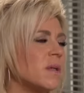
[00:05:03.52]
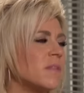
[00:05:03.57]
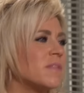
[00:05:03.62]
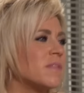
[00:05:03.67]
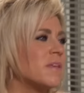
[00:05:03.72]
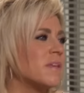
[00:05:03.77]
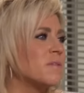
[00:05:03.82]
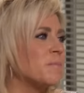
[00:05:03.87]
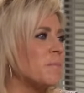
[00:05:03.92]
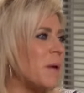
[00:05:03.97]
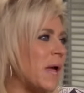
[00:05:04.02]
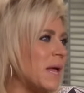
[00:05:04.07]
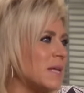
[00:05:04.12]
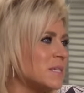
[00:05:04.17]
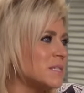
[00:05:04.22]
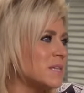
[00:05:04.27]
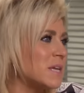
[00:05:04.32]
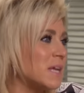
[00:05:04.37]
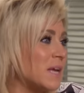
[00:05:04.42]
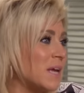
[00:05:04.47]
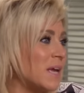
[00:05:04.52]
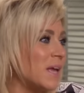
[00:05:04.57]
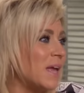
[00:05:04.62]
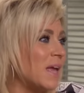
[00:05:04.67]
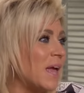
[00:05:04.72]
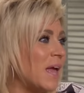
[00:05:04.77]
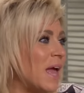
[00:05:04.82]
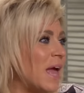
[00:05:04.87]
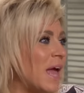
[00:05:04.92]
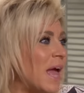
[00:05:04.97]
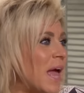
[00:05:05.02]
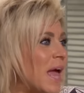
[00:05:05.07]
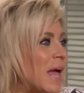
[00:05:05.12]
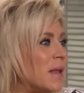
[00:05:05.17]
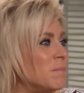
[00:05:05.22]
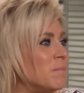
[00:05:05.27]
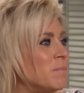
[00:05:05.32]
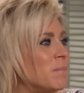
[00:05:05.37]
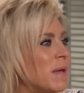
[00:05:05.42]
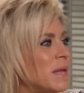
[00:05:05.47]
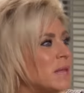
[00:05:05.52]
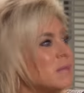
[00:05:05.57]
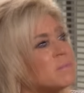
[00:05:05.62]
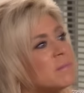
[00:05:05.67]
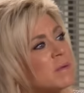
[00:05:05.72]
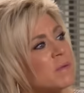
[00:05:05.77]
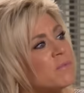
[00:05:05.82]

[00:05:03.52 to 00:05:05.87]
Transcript: his passing and made me